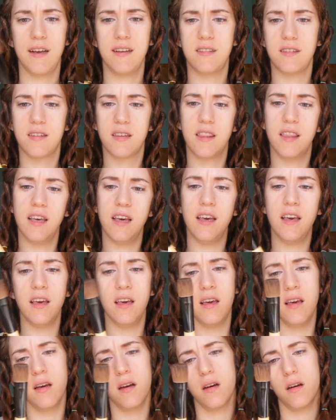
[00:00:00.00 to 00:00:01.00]
It's
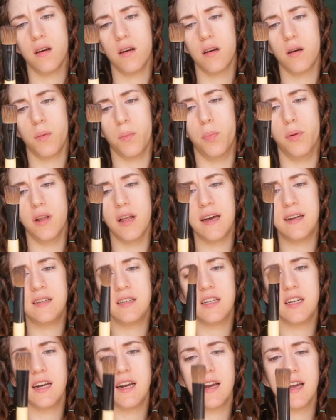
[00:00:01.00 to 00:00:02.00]
the
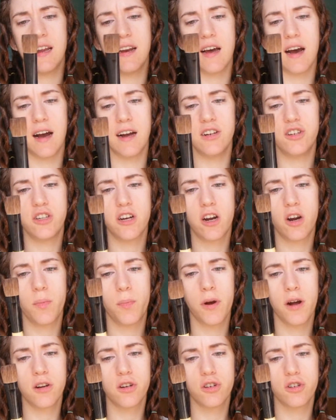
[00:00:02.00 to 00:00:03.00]
Blending and
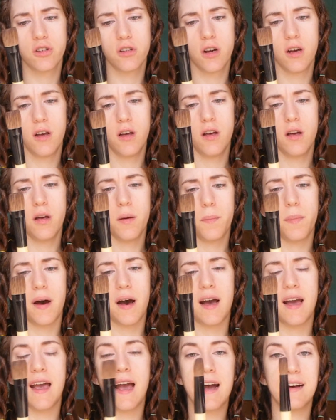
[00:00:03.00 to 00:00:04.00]
Eyeshadow Brush
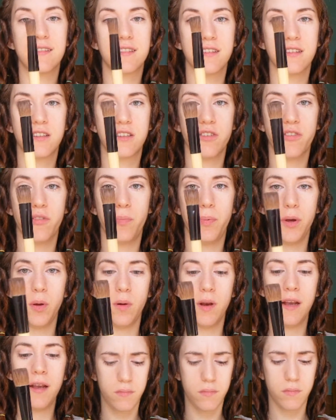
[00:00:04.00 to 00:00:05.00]
by Essence of
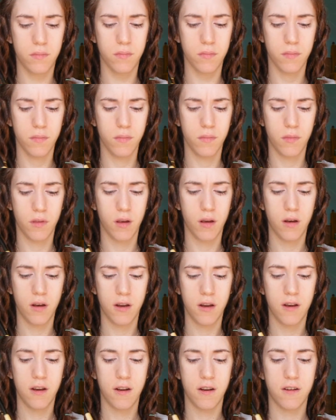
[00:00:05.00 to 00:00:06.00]
Beauty.
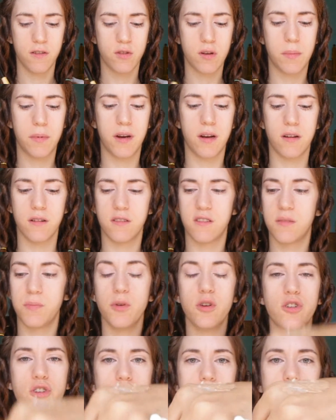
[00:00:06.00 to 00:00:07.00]
So I'm going to
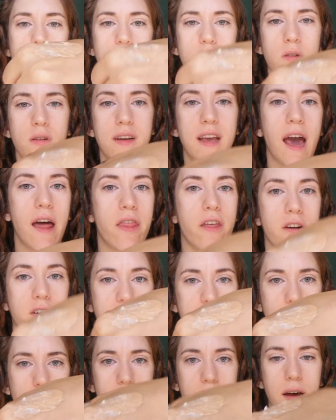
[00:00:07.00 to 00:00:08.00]
smush those two
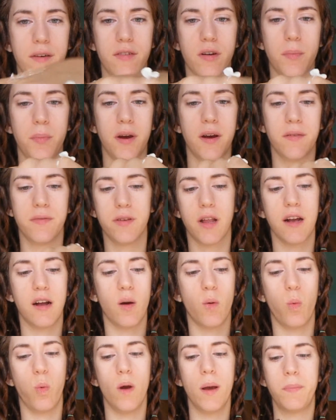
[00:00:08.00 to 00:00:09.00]
together so I have a bit of
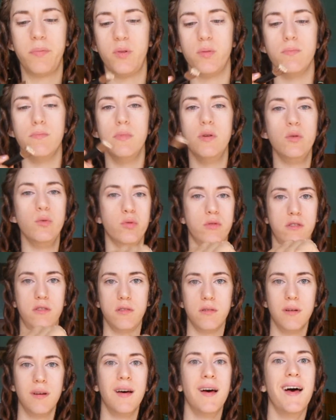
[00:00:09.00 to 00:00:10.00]
like a whipped mousse
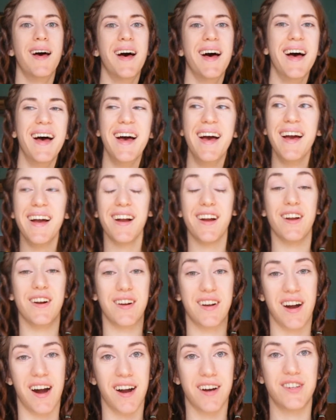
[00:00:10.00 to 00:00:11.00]

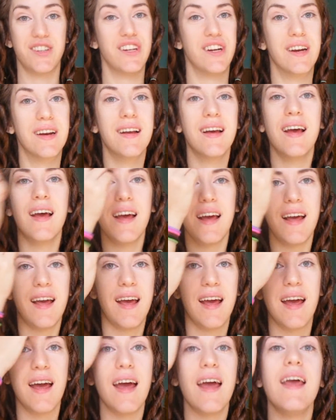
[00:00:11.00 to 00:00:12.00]
concoction.
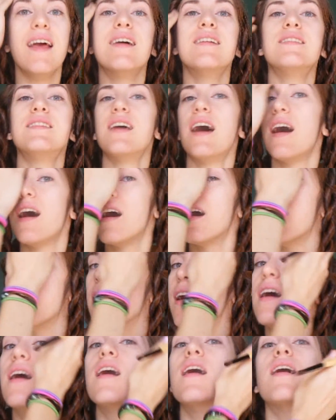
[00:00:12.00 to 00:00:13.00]
And
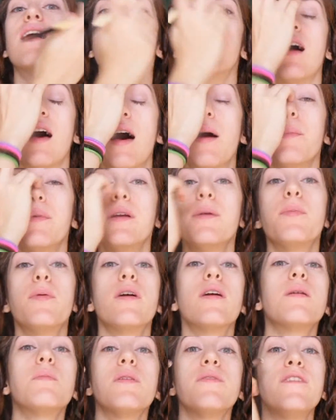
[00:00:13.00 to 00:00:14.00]
I'm going to
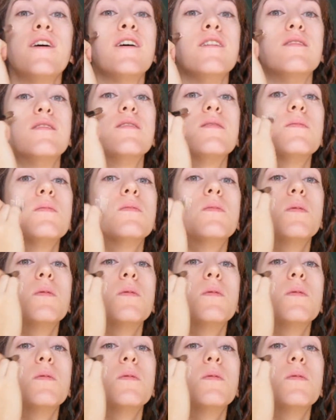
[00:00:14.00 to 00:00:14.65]
put it on my face.